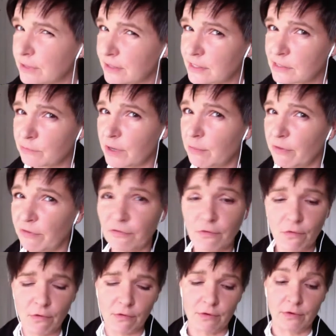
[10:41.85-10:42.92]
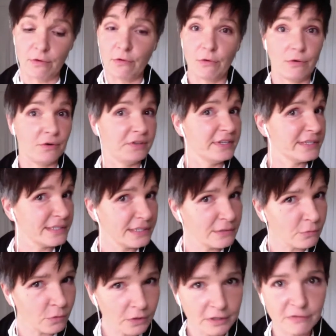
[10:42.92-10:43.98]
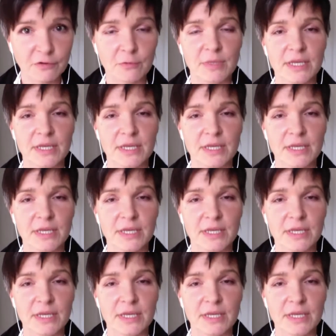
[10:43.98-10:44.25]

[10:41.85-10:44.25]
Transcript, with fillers: You have no clue. And so that's why I think it's